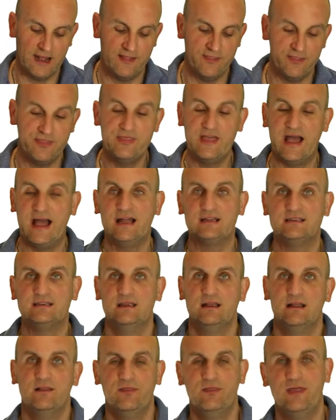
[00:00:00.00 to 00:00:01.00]
and that
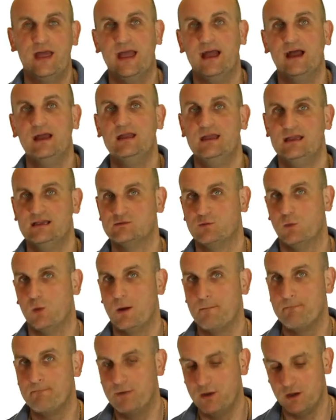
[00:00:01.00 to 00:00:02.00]
there is
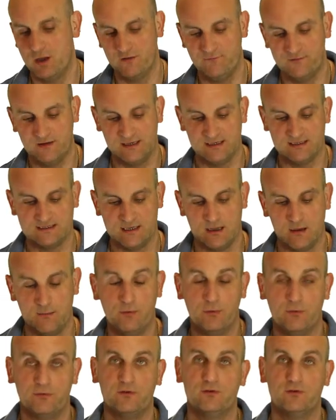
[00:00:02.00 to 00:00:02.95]
one perfect example.